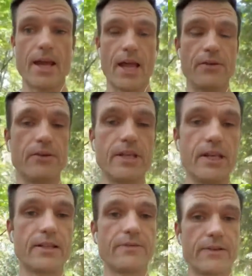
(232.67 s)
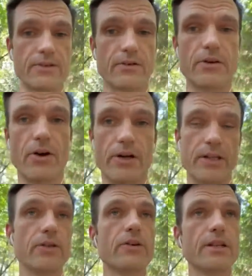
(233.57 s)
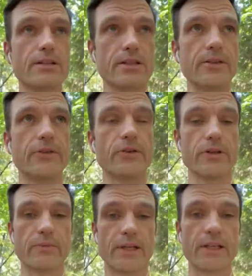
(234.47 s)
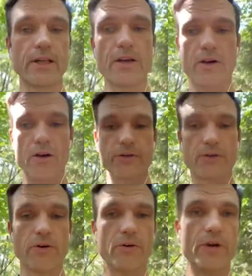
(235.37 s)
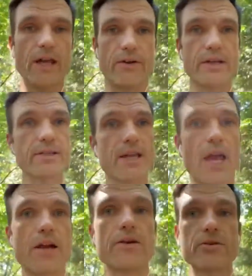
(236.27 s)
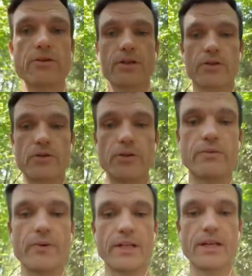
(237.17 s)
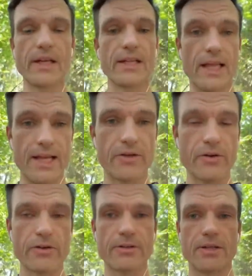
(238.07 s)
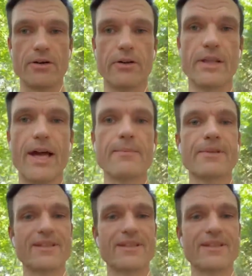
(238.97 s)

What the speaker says: and you need the physical guarding. You can still do it with also area scanners. You can do it with light curtains and all that, but